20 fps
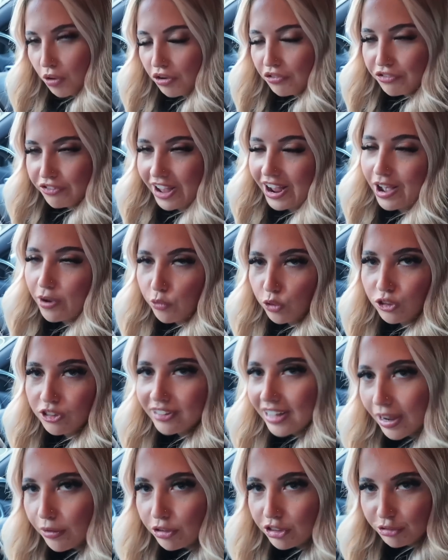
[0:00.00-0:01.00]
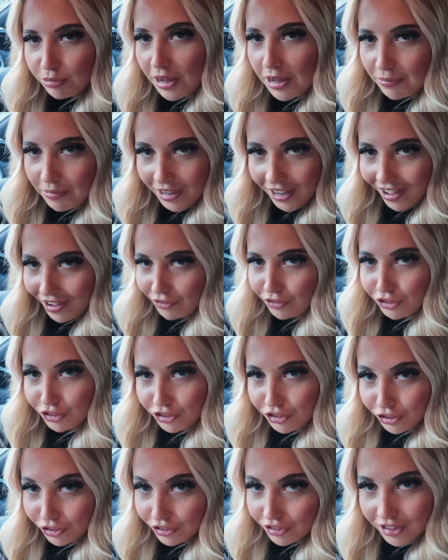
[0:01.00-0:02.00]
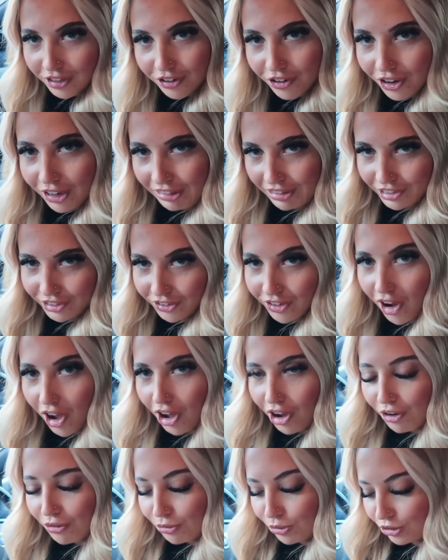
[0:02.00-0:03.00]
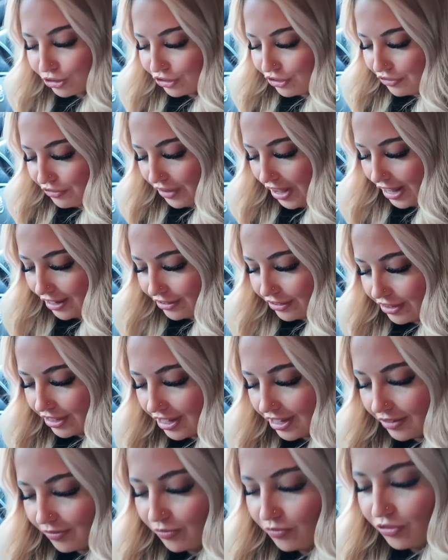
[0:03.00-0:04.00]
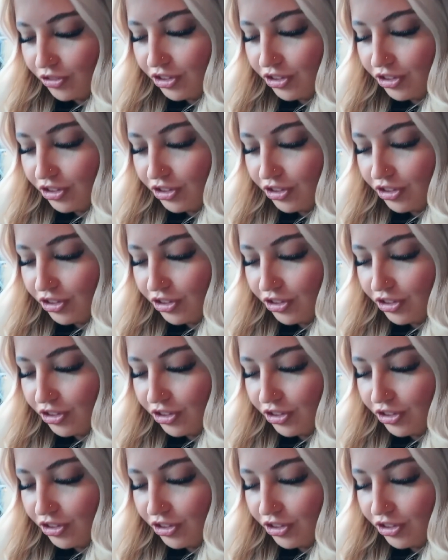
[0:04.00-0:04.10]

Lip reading: One thing I will say which made me laugh as soon as I got in this car was the fact that